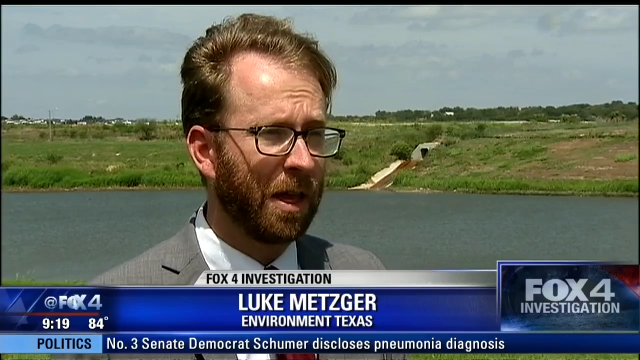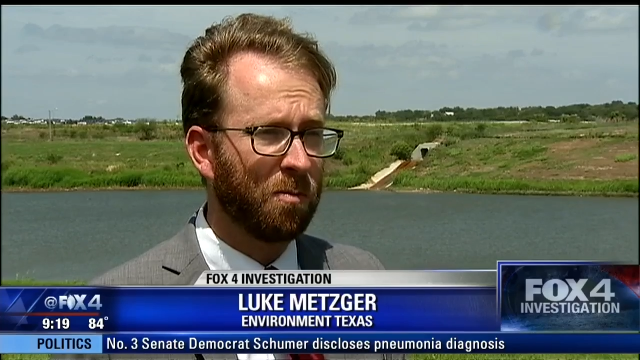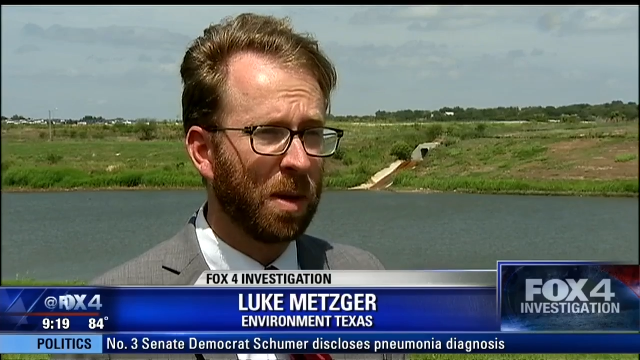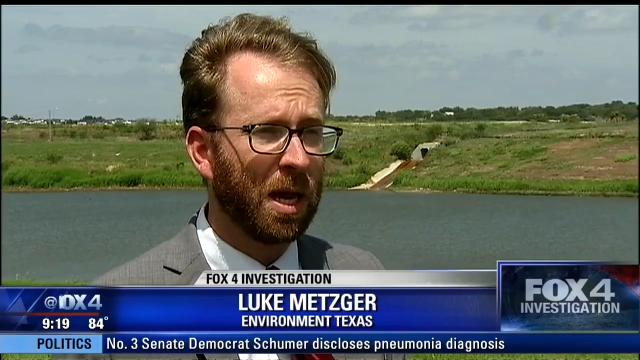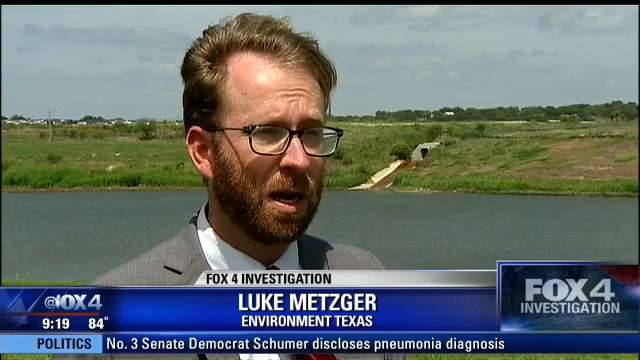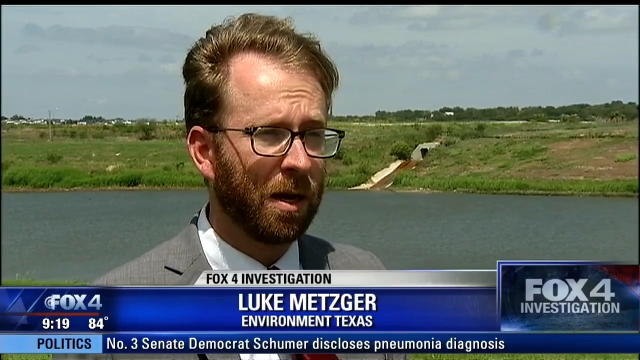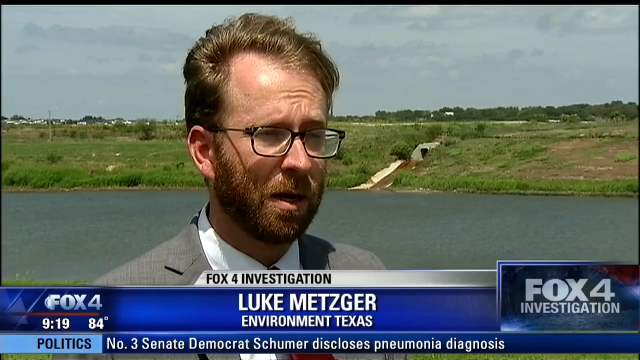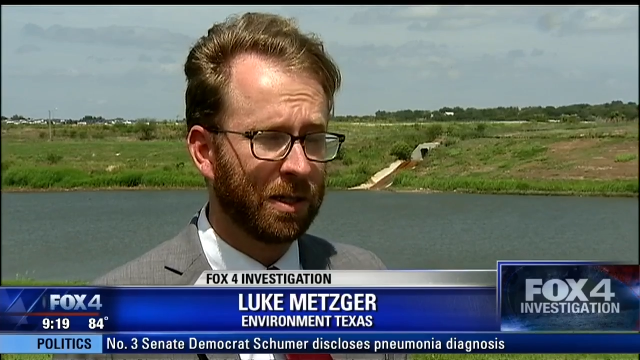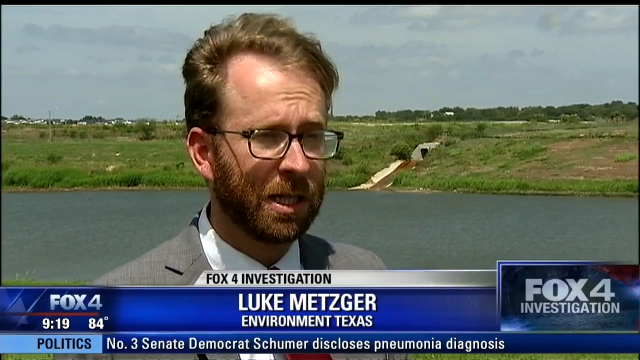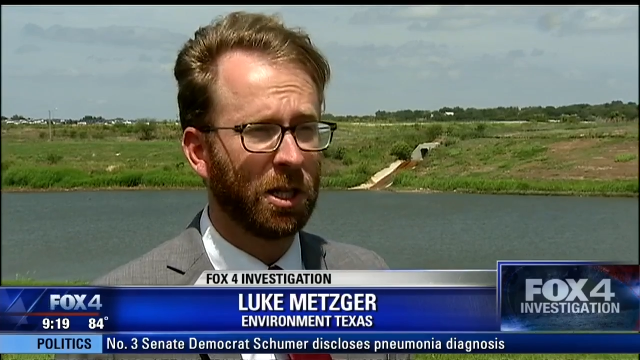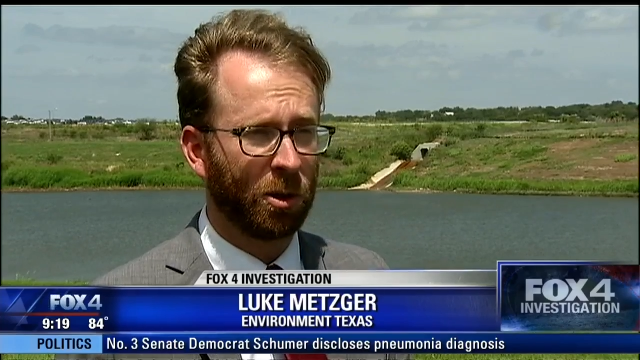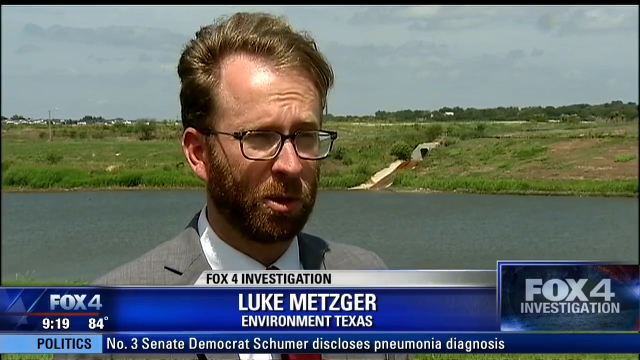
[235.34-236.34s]
they've been
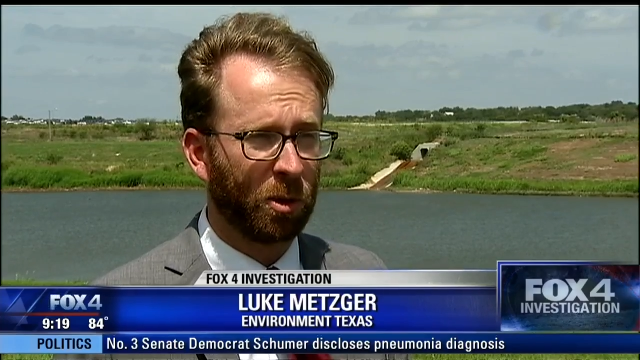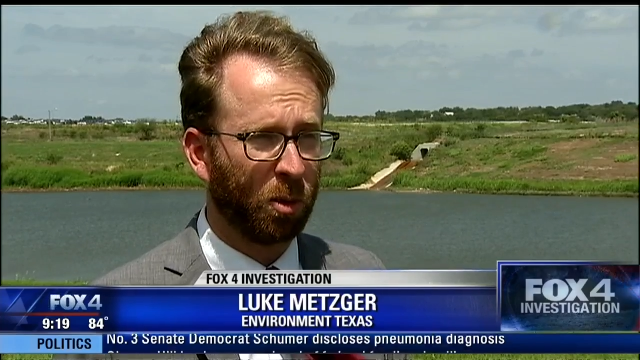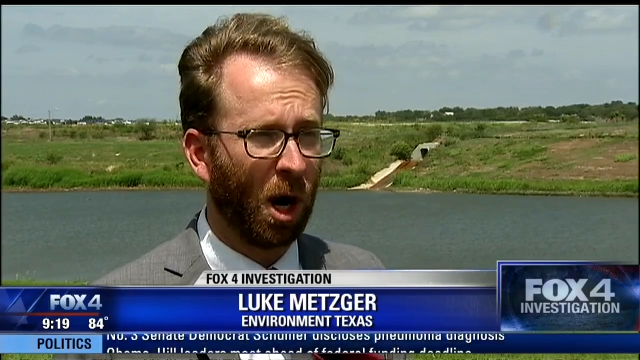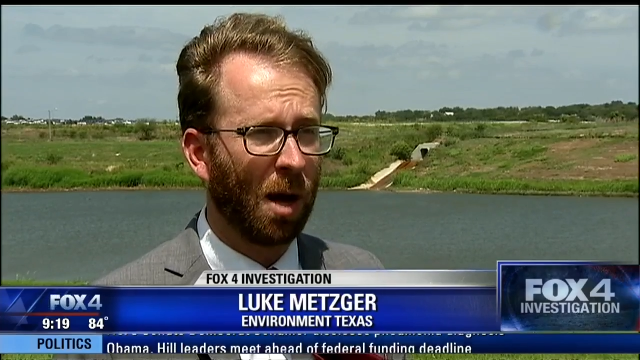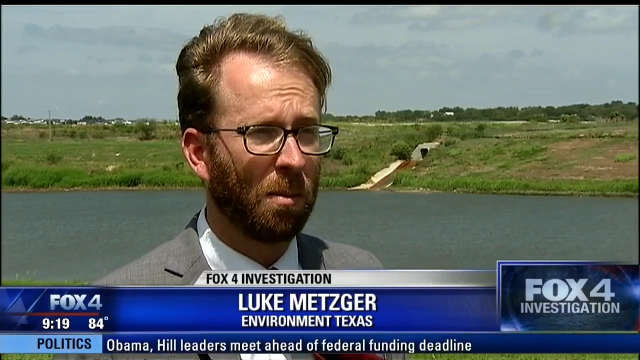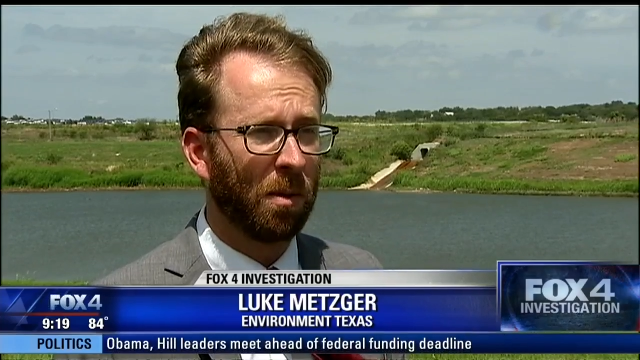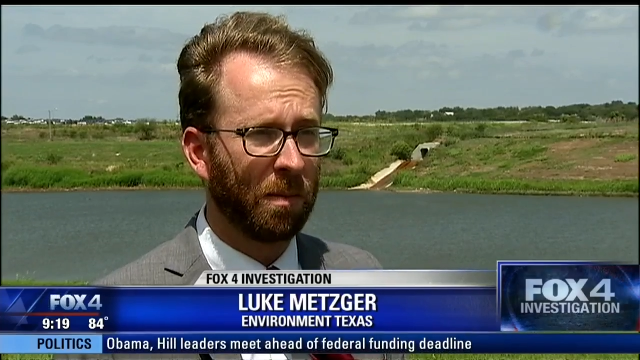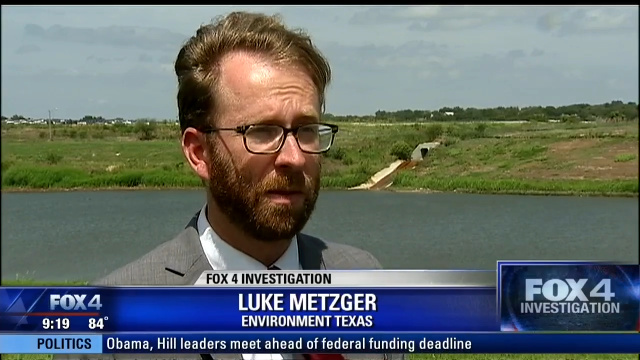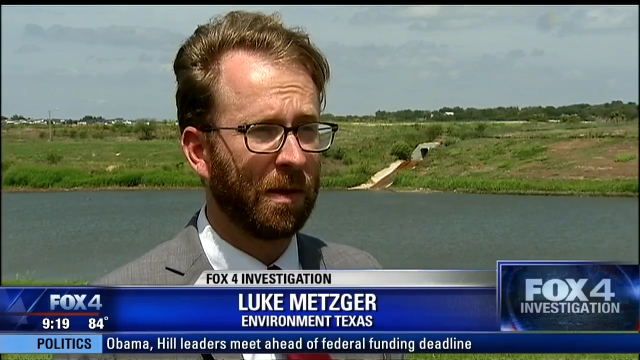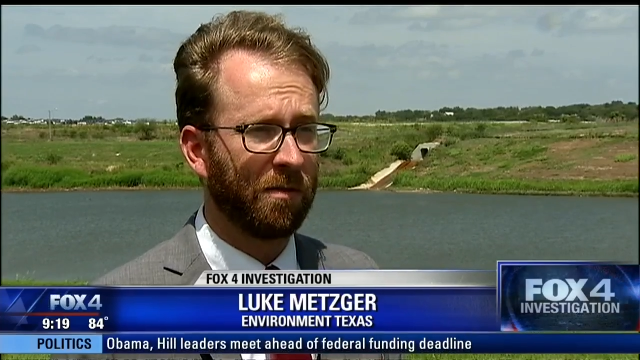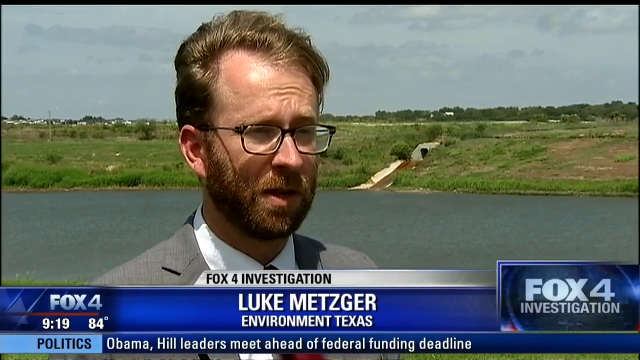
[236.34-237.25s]
dealing with the problem, that